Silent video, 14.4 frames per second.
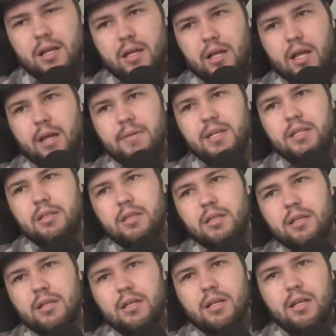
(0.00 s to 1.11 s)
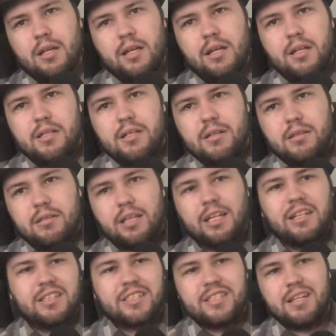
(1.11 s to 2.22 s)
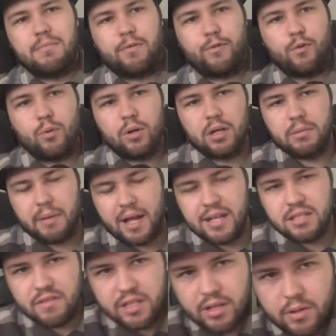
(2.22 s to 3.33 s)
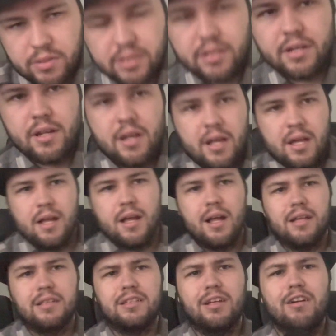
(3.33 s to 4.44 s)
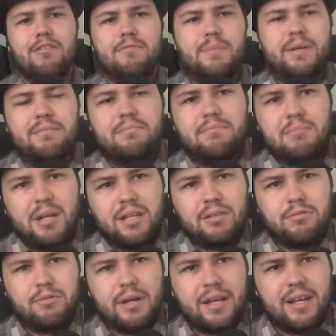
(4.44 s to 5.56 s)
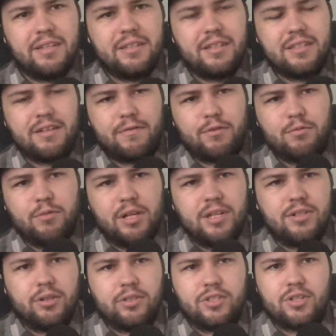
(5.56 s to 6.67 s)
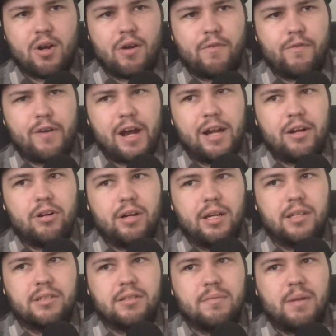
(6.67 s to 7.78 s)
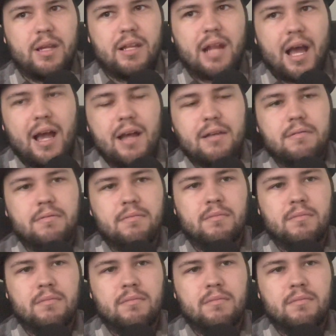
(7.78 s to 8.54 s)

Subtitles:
I mean, like I said before in past videos, there have been many different ways you could start a fire, and it had